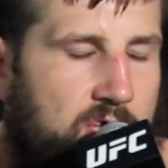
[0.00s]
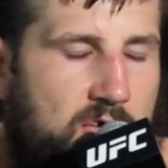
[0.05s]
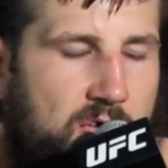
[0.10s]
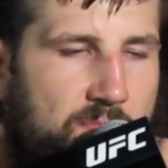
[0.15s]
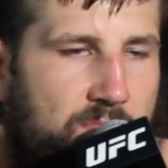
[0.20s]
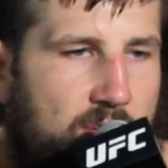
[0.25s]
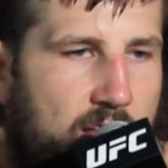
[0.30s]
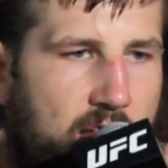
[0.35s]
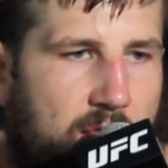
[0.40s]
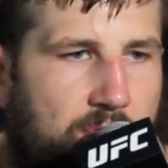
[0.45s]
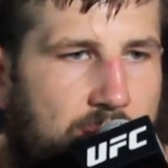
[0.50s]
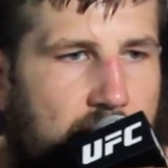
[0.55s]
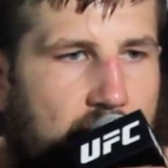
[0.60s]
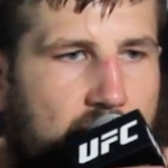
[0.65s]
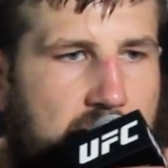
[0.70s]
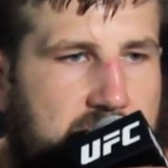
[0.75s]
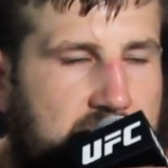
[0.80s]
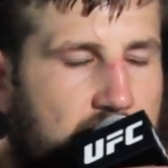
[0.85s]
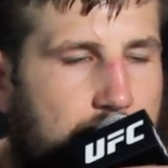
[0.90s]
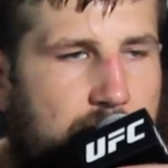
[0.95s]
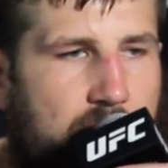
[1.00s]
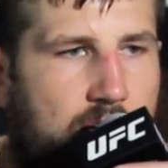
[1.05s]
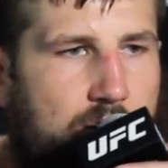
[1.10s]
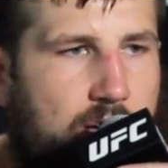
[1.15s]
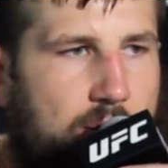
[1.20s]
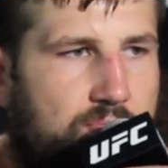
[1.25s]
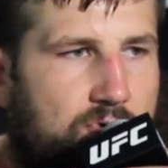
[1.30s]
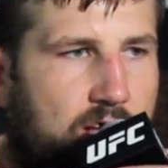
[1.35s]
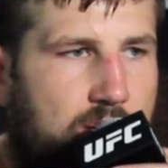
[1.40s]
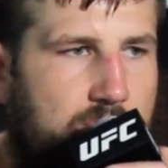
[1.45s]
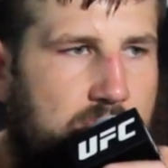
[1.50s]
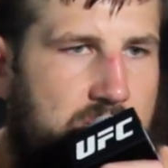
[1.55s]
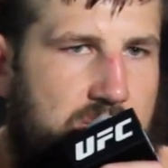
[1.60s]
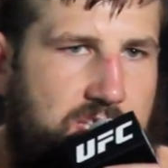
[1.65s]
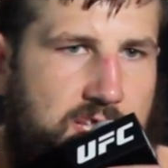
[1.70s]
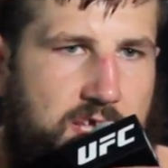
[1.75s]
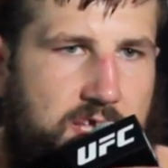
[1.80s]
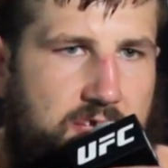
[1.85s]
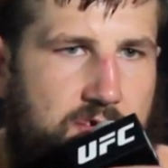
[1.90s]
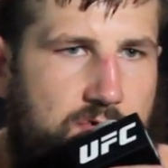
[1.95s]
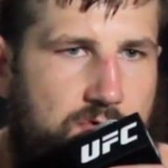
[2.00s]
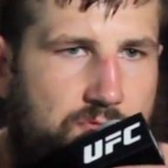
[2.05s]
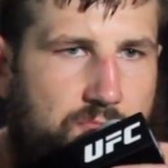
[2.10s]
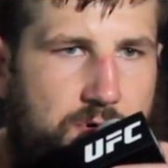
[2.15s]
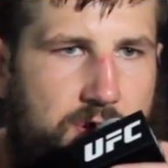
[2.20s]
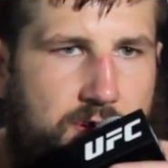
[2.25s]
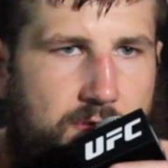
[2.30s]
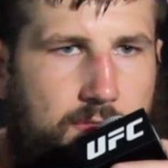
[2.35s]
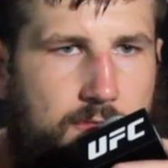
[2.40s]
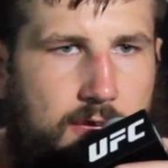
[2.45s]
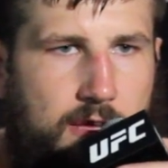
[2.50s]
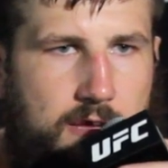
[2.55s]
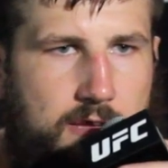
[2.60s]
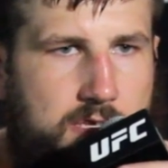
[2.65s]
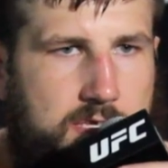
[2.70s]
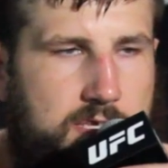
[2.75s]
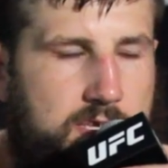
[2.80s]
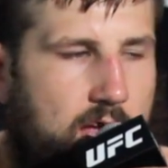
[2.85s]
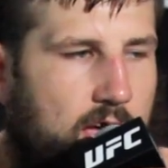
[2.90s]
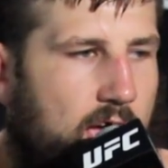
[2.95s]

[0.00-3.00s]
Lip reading: if anything, somehow I probably just healed weird things.